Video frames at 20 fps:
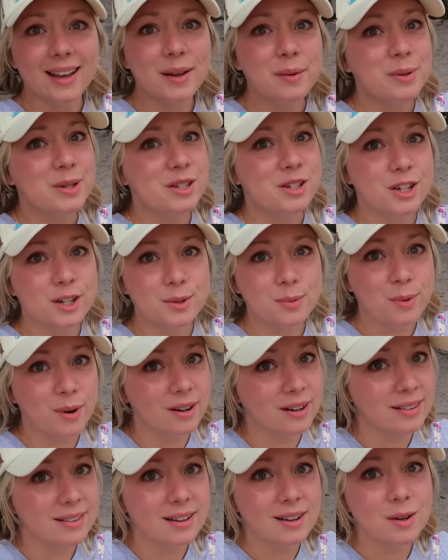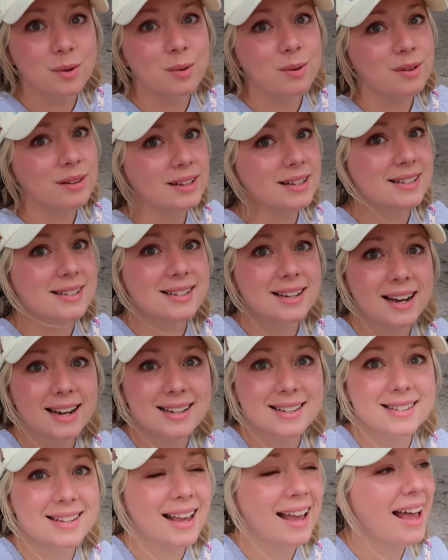It was just one of the coolest
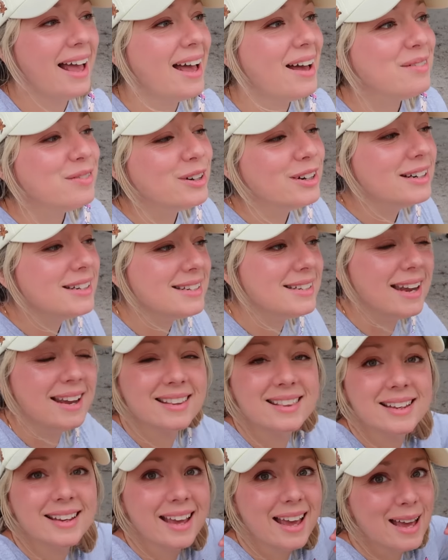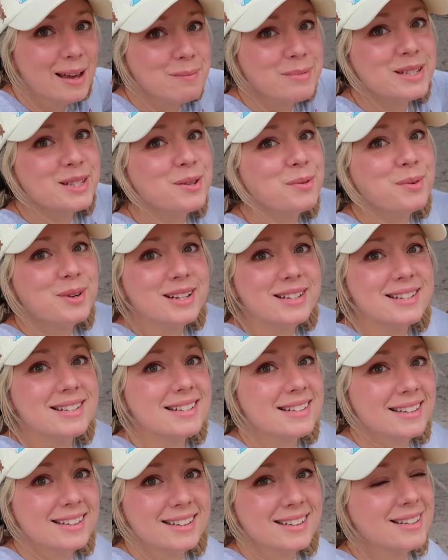nights ever. Staying in the cabins was
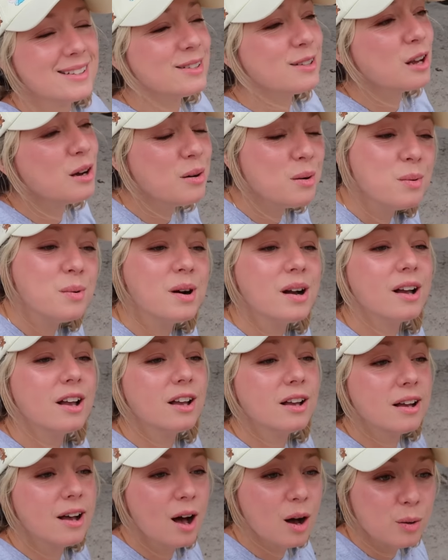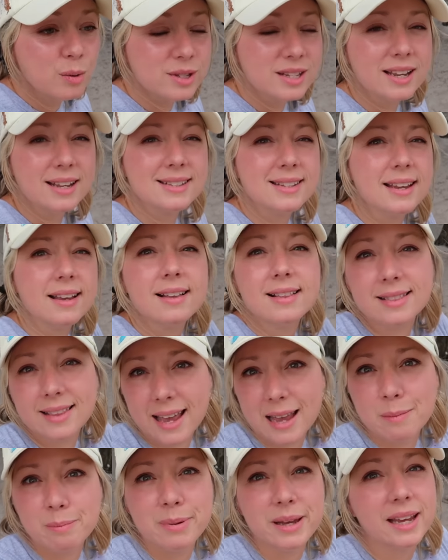so cozy. It's like
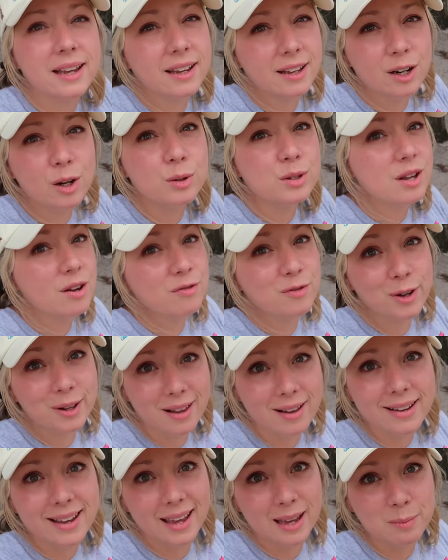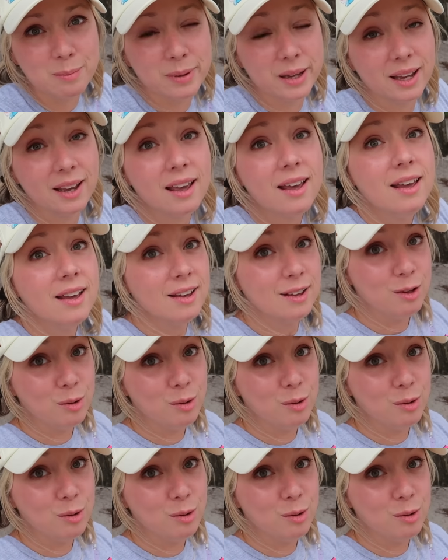glamping, you know, it's not full on camping.